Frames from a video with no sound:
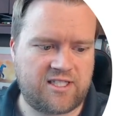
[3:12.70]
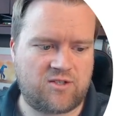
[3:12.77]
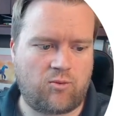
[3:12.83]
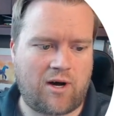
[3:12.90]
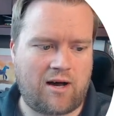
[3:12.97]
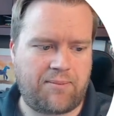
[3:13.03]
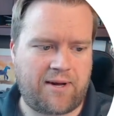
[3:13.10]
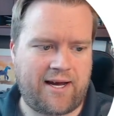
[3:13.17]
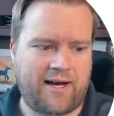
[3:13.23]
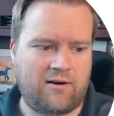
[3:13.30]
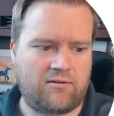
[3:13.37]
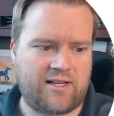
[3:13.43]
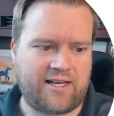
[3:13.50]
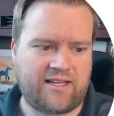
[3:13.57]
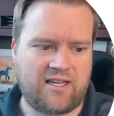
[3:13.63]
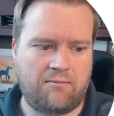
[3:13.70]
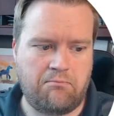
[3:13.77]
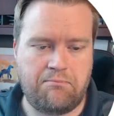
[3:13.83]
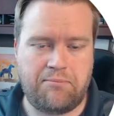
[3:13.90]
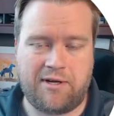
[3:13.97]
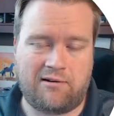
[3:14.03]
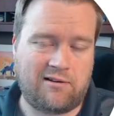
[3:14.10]
swap out like the
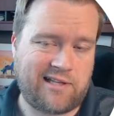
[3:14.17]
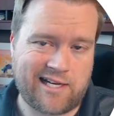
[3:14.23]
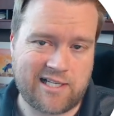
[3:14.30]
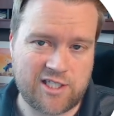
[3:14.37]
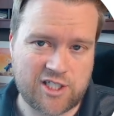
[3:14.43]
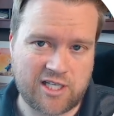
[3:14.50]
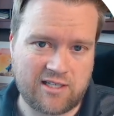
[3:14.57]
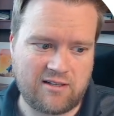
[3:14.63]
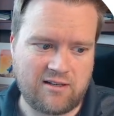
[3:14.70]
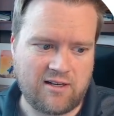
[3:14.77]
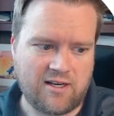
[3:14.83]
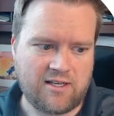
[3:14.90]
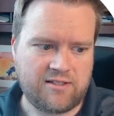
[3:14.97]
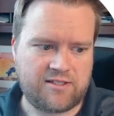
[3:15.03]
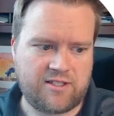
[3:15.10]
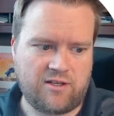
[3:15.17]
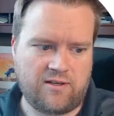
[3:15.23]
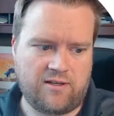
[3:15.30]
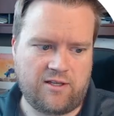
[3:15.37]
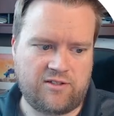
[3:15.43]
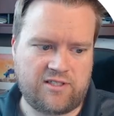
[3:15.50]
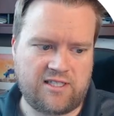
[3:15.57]
build engine. So
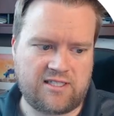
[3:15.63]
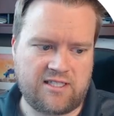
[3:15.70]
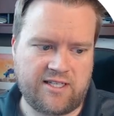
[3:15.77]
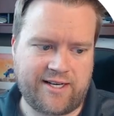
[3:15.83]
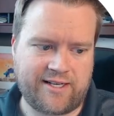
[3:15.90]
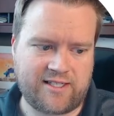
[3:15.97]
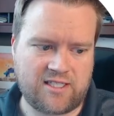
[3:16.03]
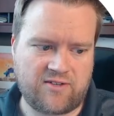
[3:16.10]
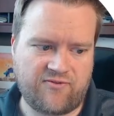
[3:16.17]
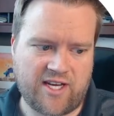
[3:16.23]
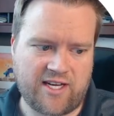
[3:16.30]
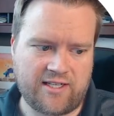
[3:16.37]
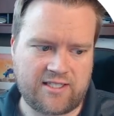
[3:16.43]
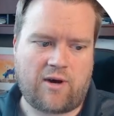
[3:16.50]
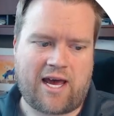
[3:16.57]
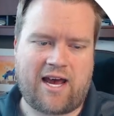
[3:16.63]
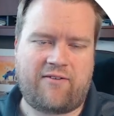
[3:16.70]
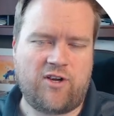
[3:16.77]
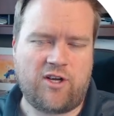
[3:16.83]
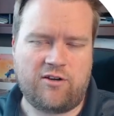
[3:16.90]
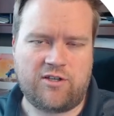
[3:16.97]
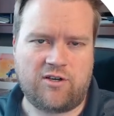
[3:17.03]
it uses nuxt-vite.
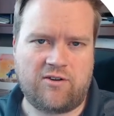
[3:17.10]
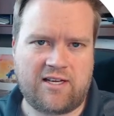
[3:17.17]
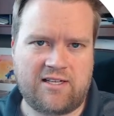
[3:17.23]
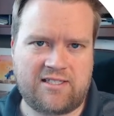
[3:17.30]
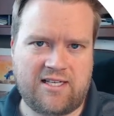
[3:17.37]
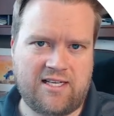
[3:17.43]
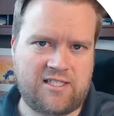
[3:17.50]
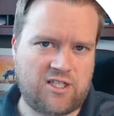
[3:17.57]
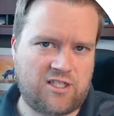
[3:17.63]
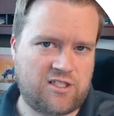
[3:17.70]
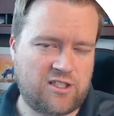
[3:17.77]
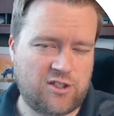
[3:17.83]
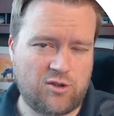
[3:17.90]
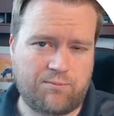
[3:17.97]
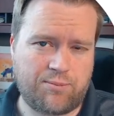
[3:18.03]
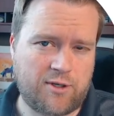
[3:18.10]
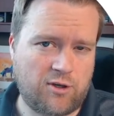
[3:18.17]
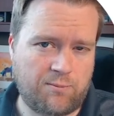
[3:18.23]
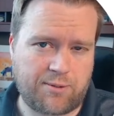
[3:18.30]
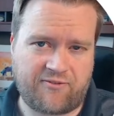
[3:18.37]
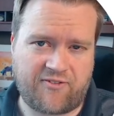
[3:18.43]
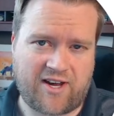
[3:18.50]
After you do this, it's just super
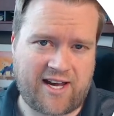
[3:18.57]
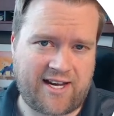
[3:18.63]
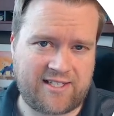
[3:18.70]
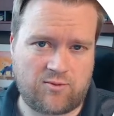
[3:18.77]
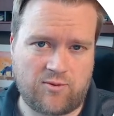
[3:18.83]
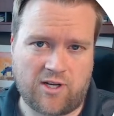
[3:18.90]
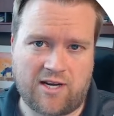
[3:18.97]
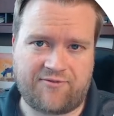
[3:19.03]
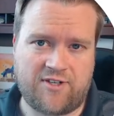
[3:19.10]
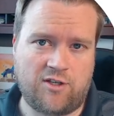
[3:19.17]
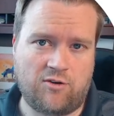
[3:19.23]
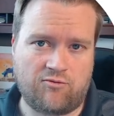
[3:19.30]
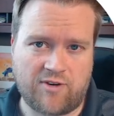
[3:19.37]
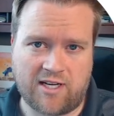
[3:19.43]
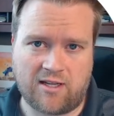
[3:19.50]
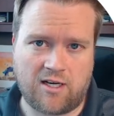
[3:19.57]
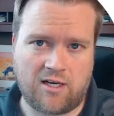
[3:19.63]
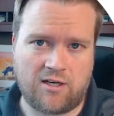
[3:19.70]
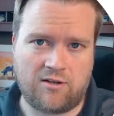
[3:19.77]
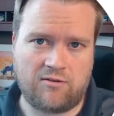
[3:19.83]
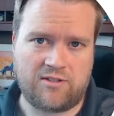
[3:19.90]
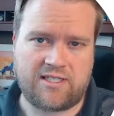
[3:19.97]
duper fast when you have to do
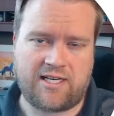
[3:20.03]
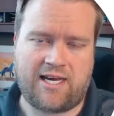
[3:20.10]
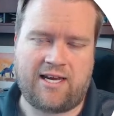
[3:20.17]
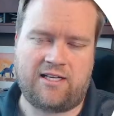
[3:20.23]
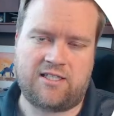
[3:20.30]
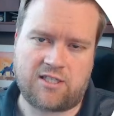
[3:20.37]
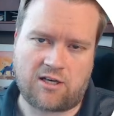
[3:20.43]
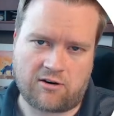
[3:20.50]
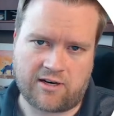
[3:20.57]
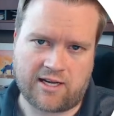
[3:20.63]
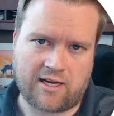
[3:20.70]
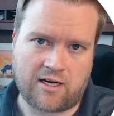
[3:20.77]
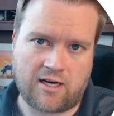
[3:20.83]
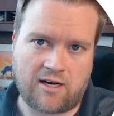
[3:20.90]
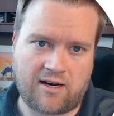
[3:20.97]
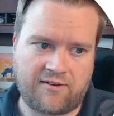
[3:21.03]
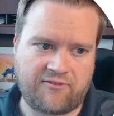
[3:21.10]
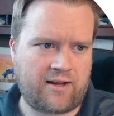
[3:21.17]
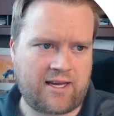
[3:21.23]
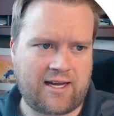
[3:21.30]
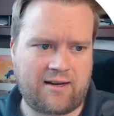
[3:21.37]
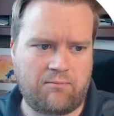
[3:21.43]
reloads and starting it off.
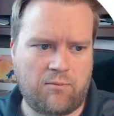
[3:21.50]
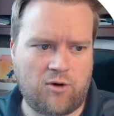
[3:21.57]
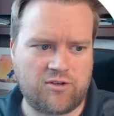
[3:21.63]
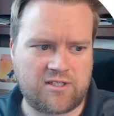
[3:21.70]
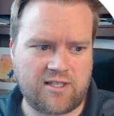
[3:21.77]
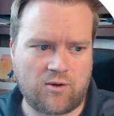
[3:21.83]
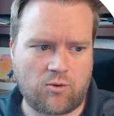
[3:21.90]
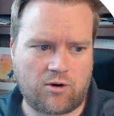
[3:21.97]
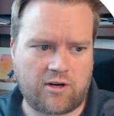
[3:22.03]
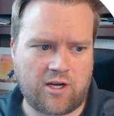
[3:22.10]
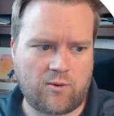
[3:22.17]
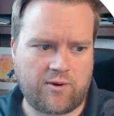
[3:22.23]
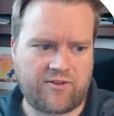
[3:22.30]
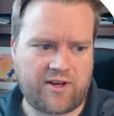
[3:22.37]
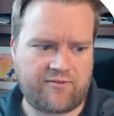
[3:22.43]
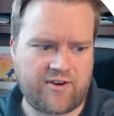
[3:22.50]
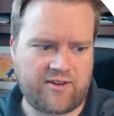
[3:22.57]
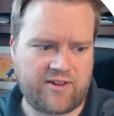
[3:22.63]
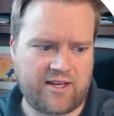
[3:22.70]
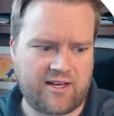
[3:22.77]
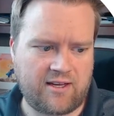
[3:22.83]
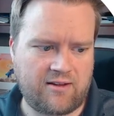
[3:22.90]
I got it mostly working with
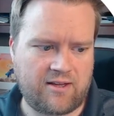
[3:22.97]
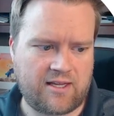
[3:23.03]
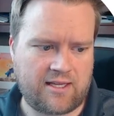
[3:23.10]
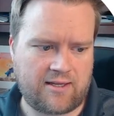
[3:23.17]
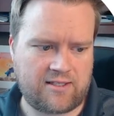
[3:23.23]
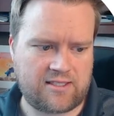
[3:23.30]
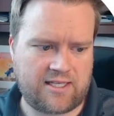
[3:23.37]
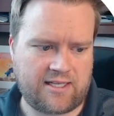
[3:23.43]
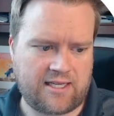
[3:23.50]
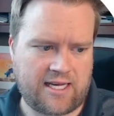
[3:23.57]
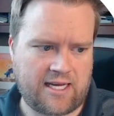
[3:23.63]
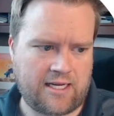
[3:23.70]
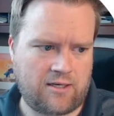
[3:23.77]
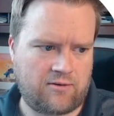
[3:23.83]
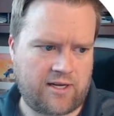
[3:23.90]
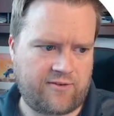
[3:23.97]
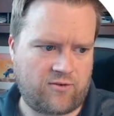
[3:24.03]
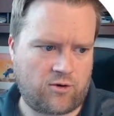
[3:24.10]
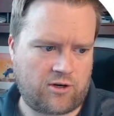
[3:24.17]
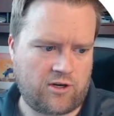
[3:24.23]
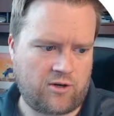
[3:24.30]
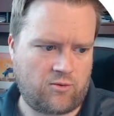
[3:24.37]
everything. It looks like they don't have
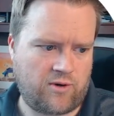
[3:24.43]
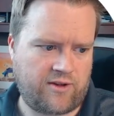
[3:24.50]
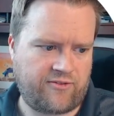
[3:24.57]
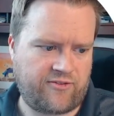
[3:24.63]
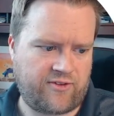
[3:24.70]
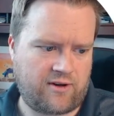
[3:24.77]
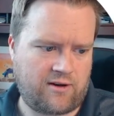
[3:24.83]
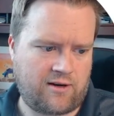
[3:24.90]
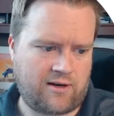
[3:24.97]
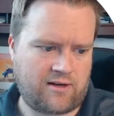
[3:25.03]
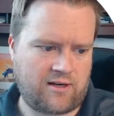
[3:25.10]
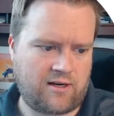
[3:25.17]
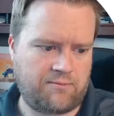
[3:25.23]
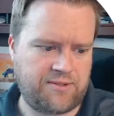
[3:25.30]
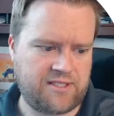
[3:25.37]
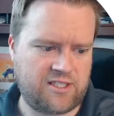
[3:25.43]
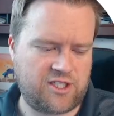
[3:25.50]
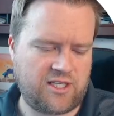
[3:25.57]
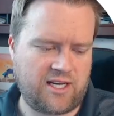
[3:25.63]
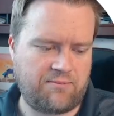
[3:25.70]
working with uh, composition